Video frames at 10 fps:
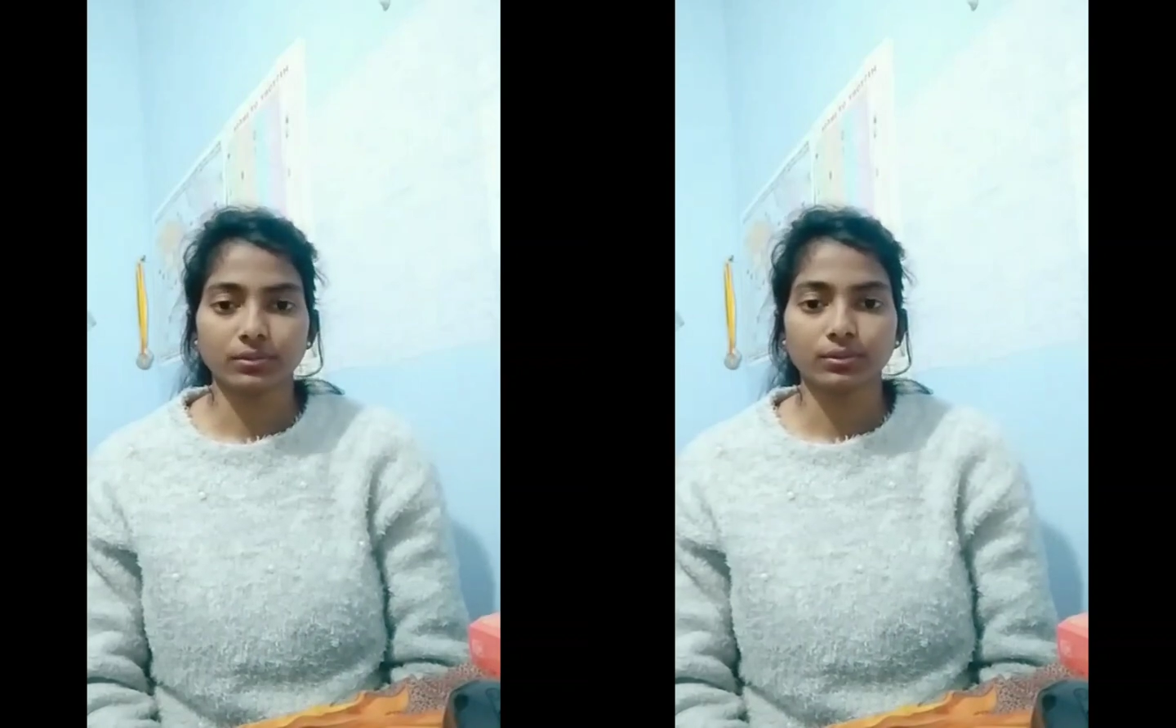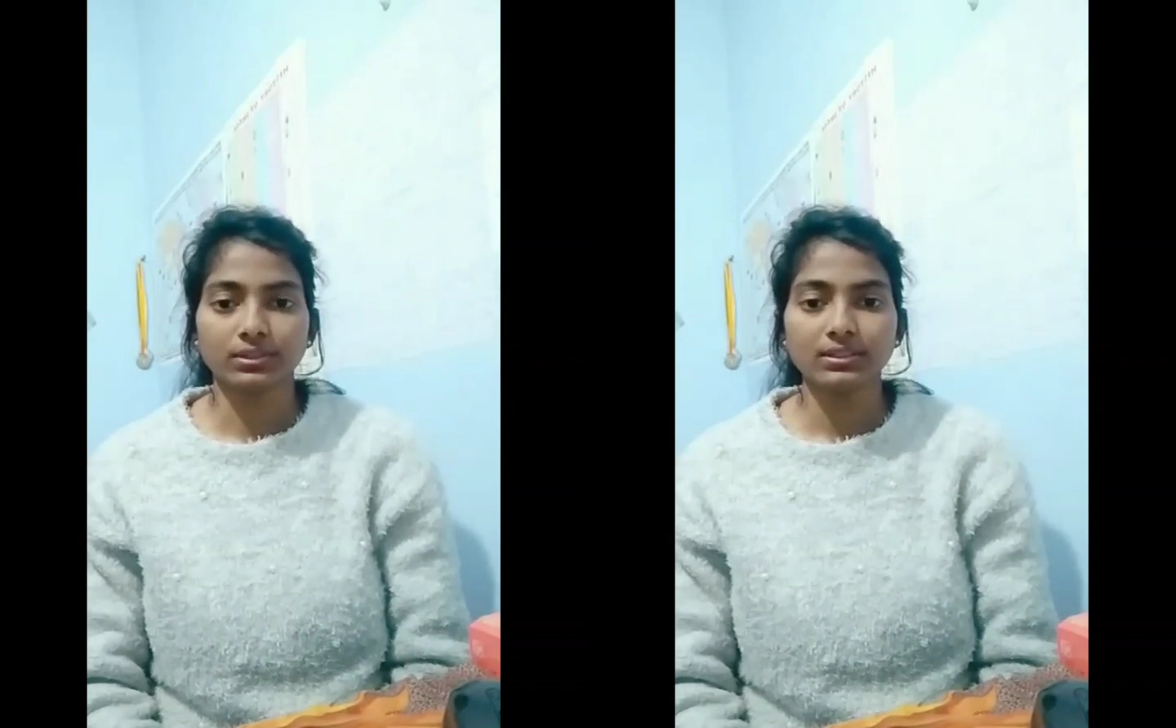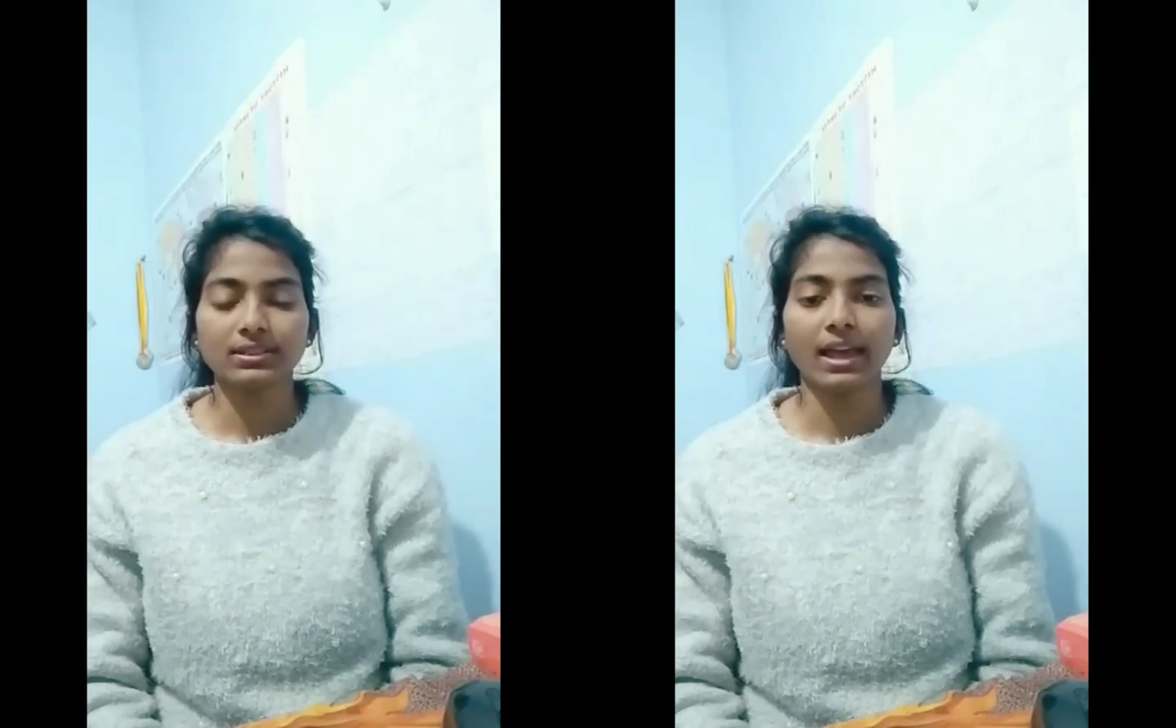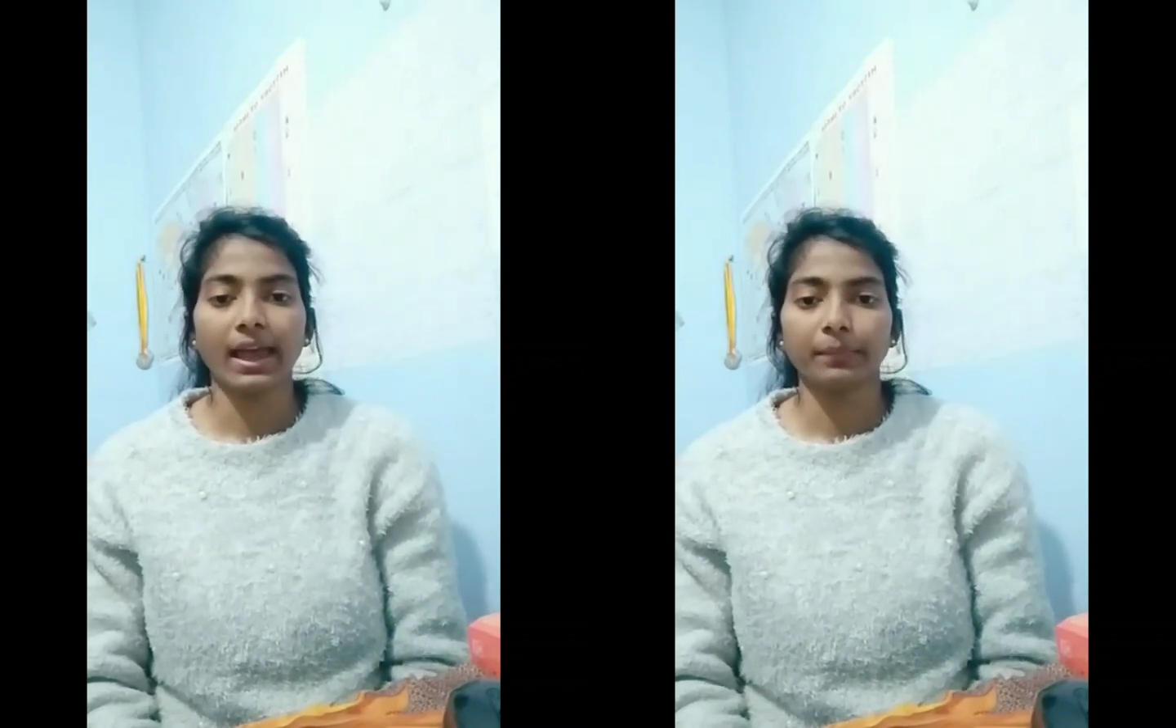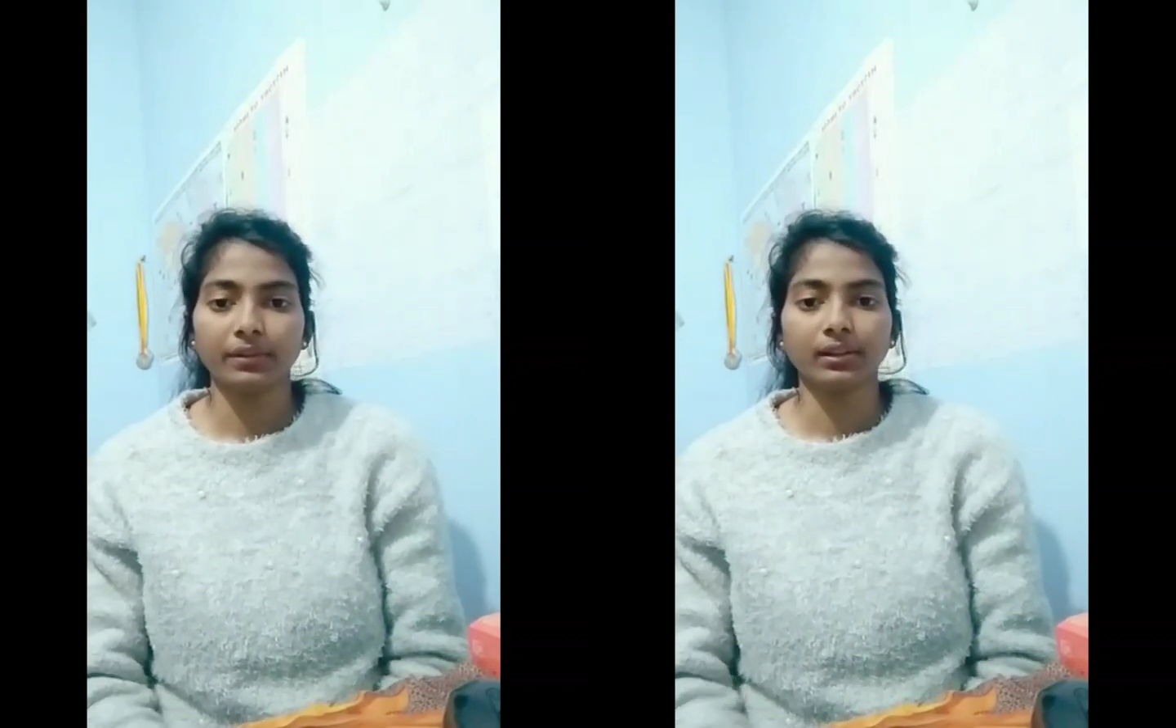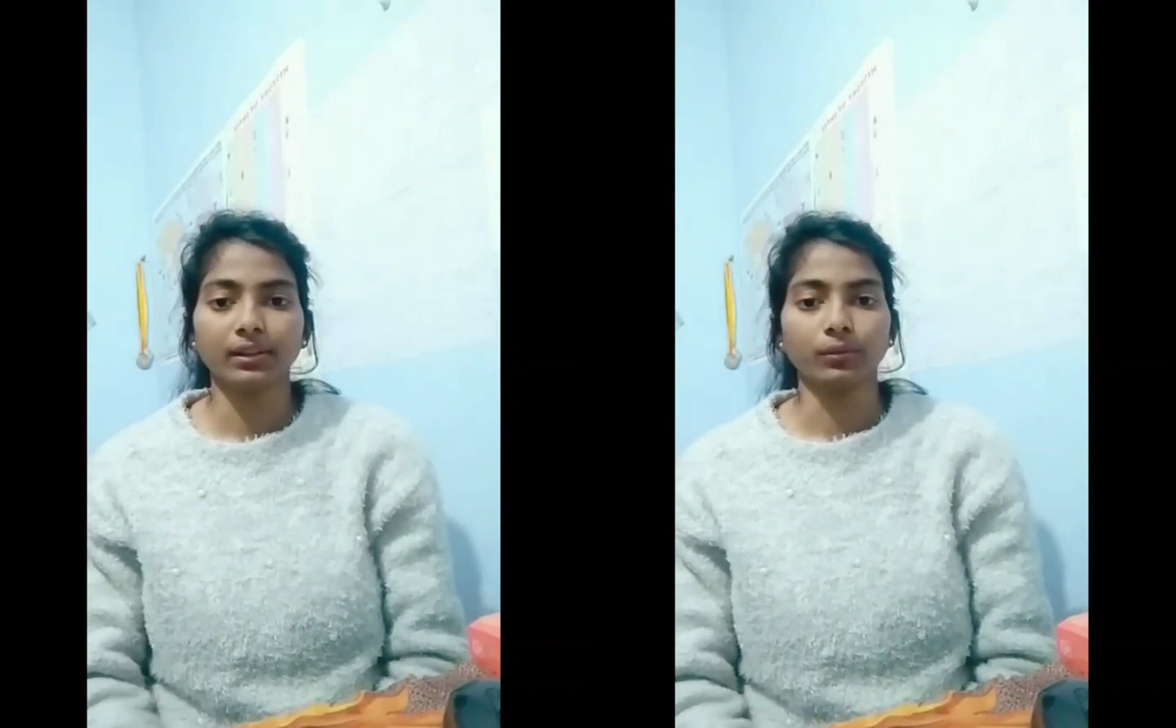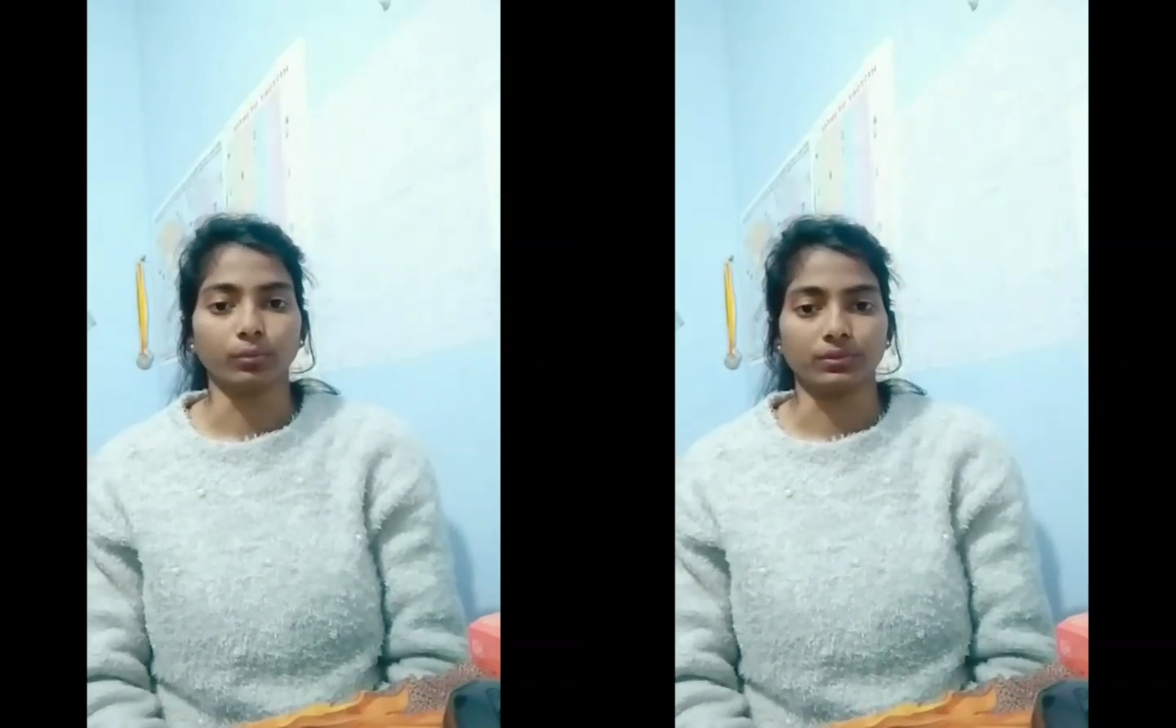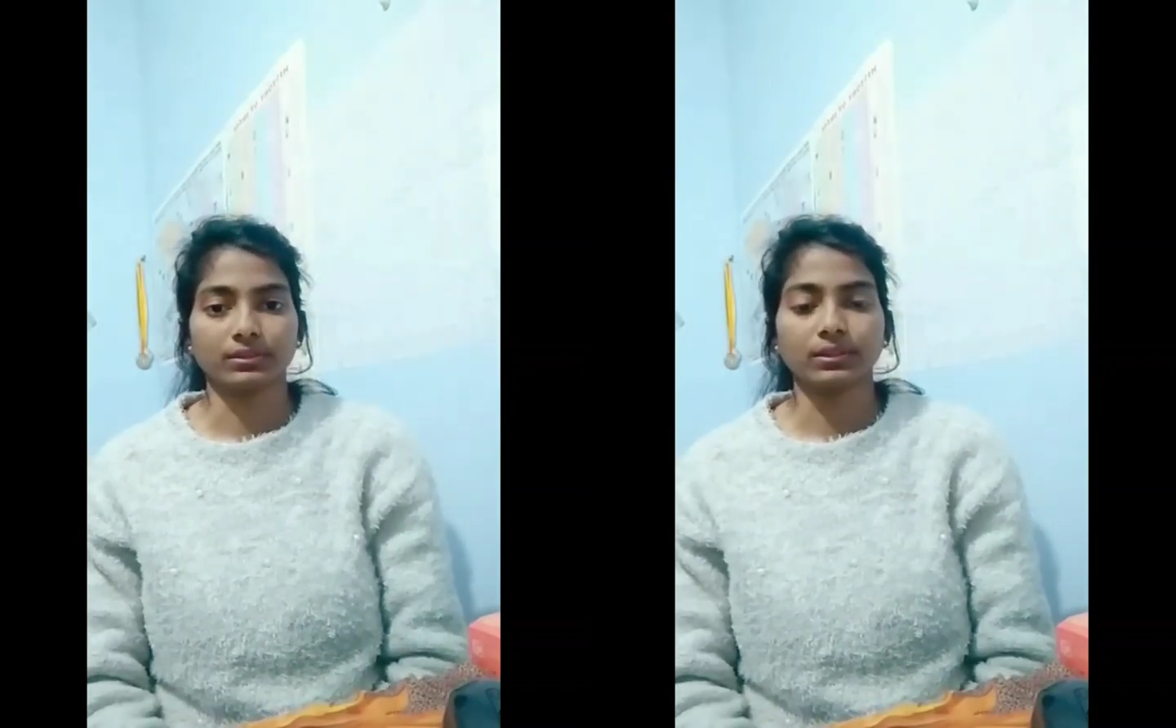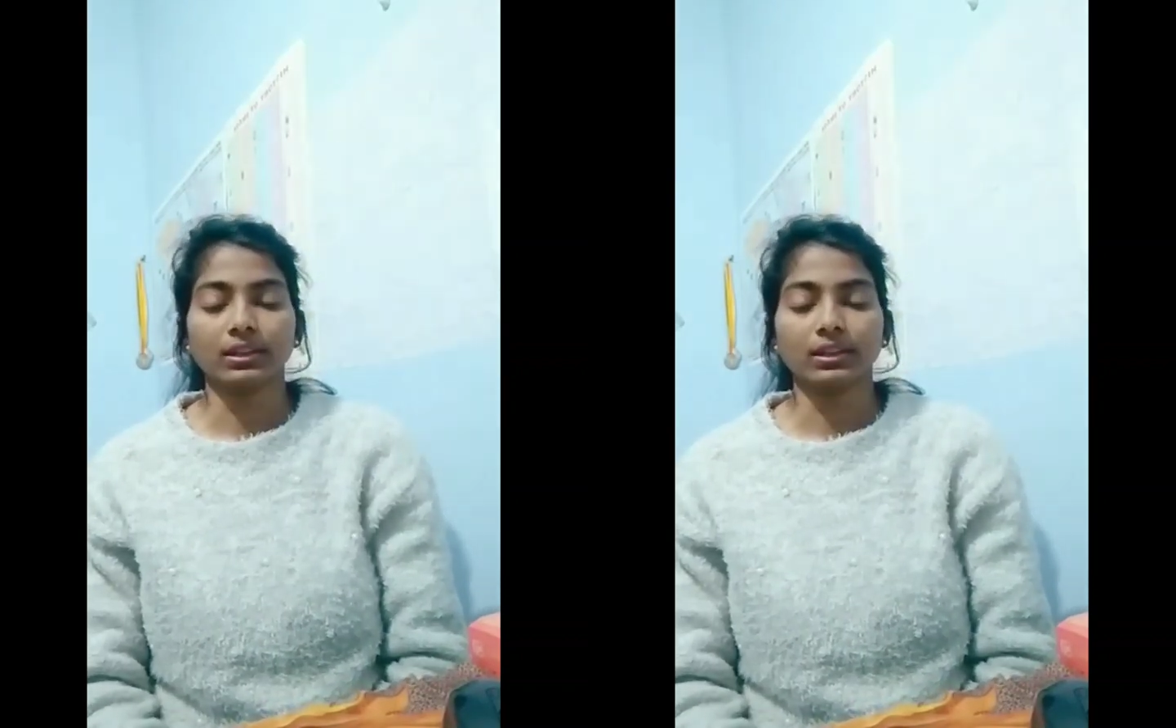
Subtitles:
roses, hybrid T rose.